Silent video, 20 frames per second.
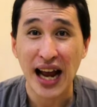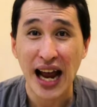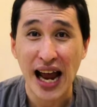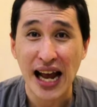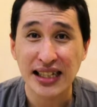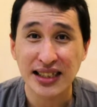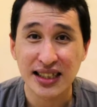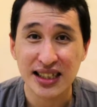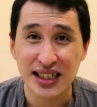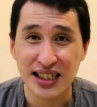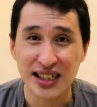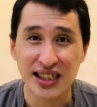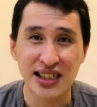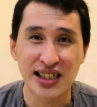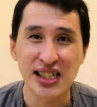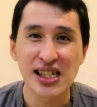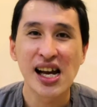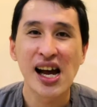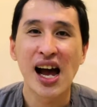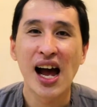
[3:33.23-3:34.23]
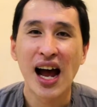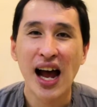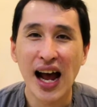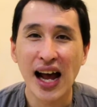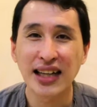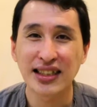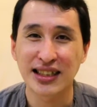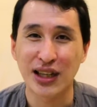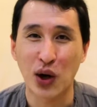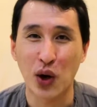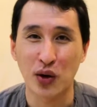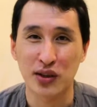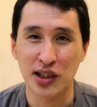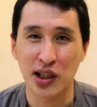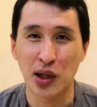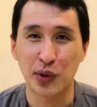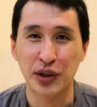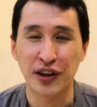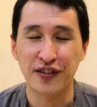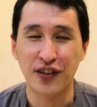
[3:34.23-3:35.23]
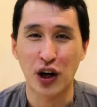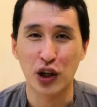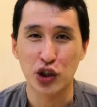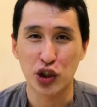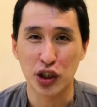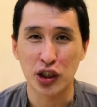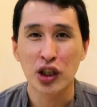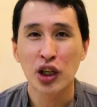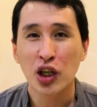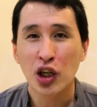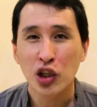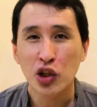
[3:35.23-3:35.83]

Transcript: SE as their auxiliary function,